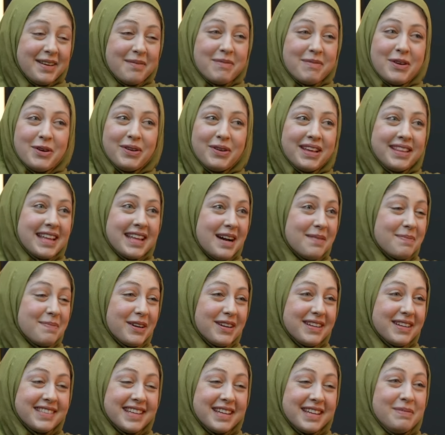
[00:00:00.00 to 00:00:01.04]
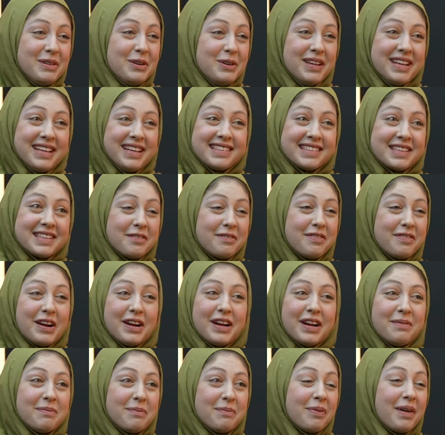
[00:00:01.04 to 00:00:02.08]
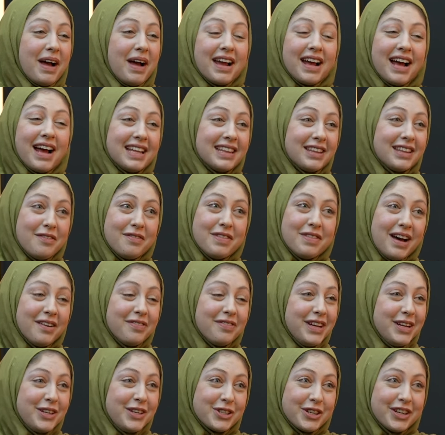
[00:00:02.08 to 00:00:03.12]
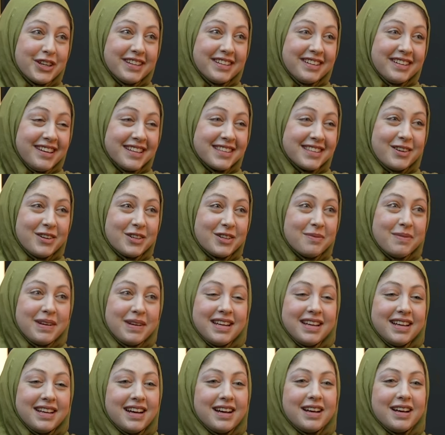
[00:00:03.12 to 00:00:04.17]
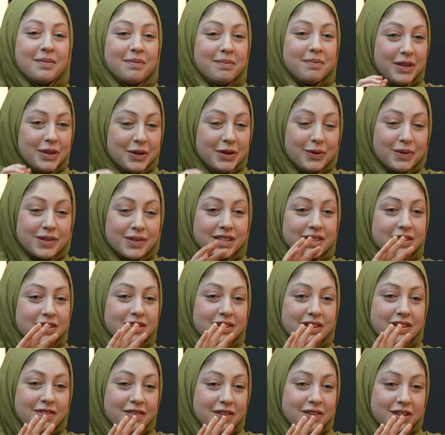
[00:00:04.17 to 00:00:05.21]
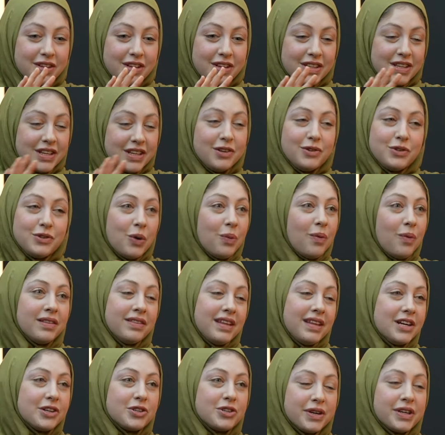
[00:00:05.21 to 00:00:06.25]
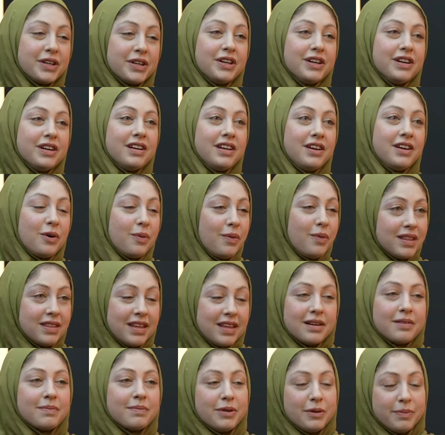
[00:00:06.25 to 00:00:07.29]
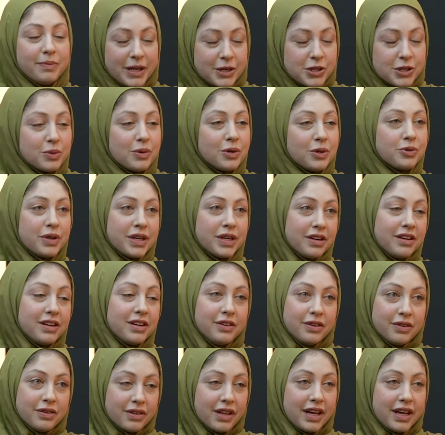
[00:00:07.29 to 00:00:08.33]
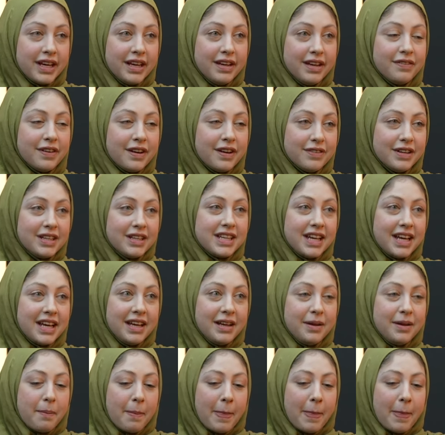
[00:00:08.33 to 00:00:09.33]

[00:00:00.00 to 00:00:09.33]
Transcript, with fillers: muting that person. Muting isn't a very, I, I love that feature on social media. Mute you don't want that trigger. You don't want that perpetual trigger in your yeah. life every day.